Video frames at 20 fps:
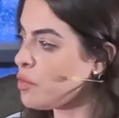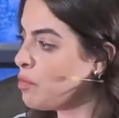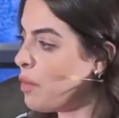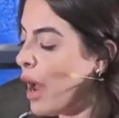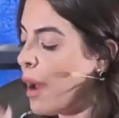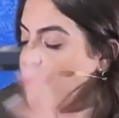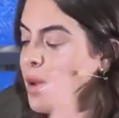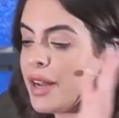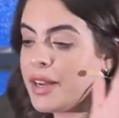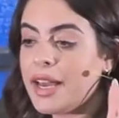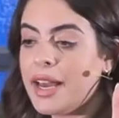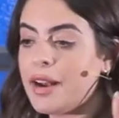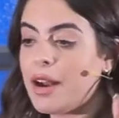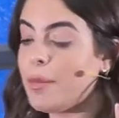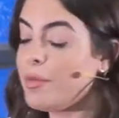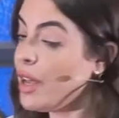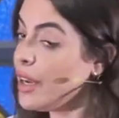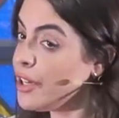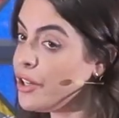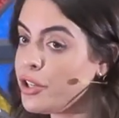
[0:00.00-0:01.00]
I'm, again,
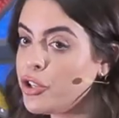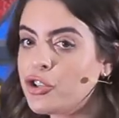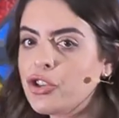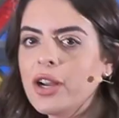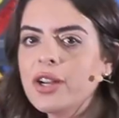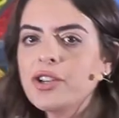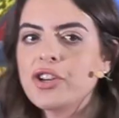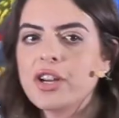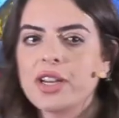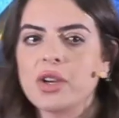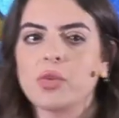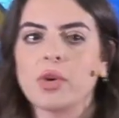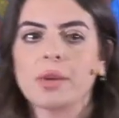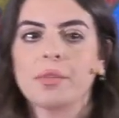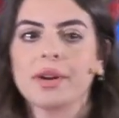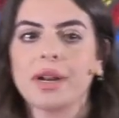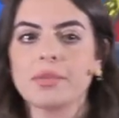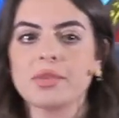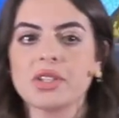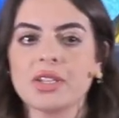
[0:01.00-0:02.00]
I'm not here to judge anyone,
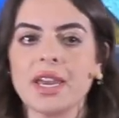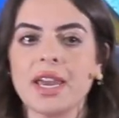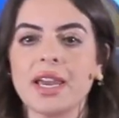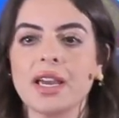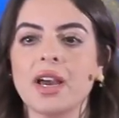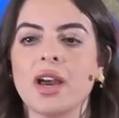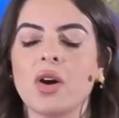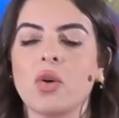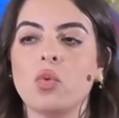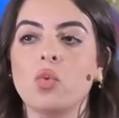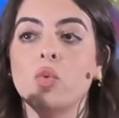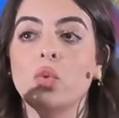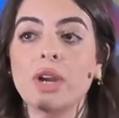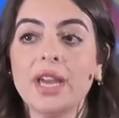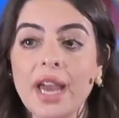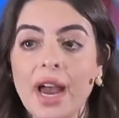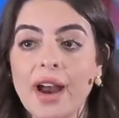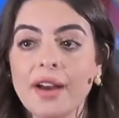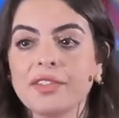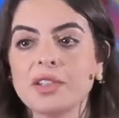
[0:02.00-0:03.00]
but I'm saying we
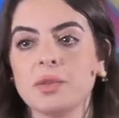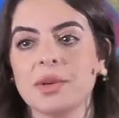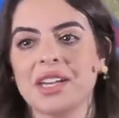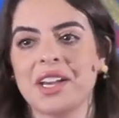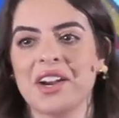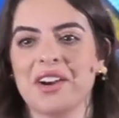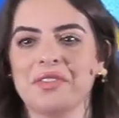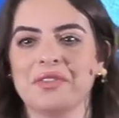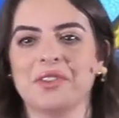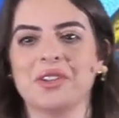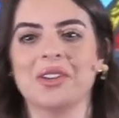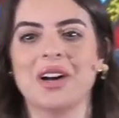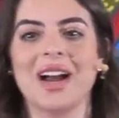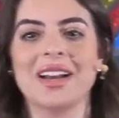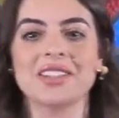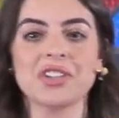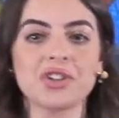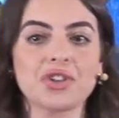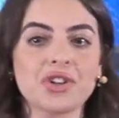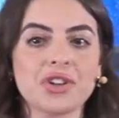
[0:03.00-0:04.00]
have to be careful
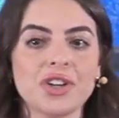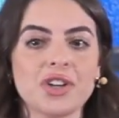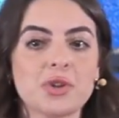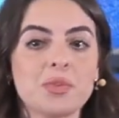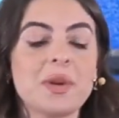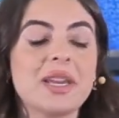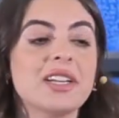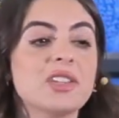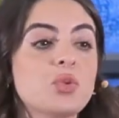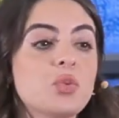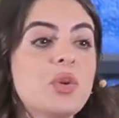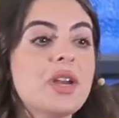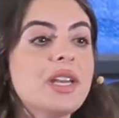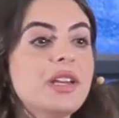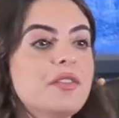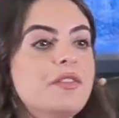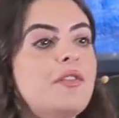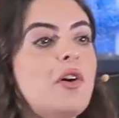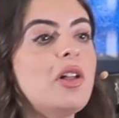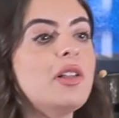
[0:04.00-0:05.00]
as a church because we
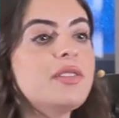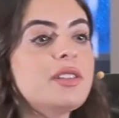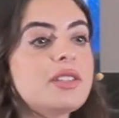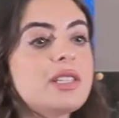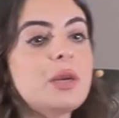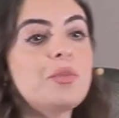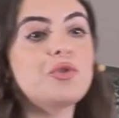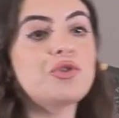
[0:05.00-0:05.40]
can fall in the same